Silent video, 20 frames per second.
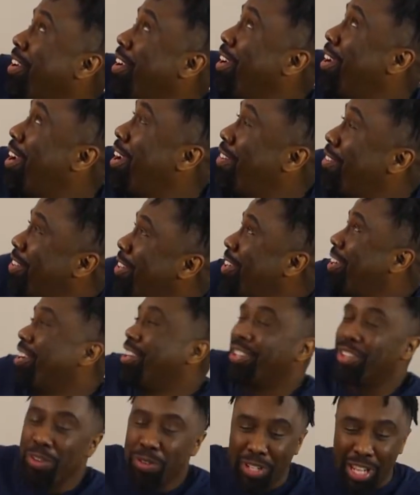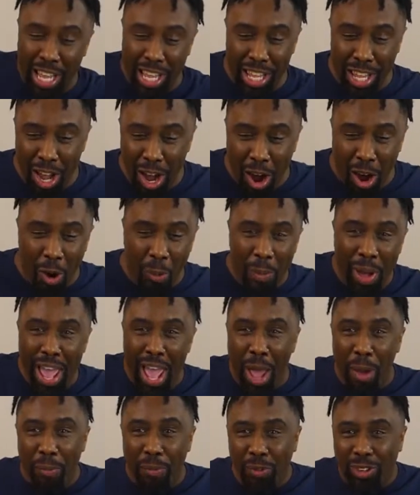dude was like, yo,
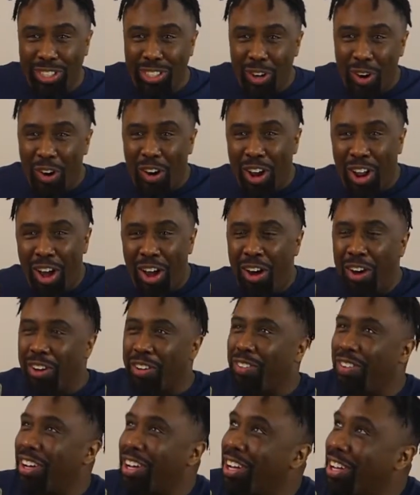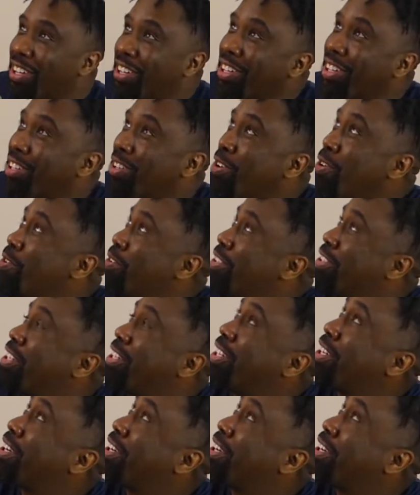man, what's going on? Dude was looking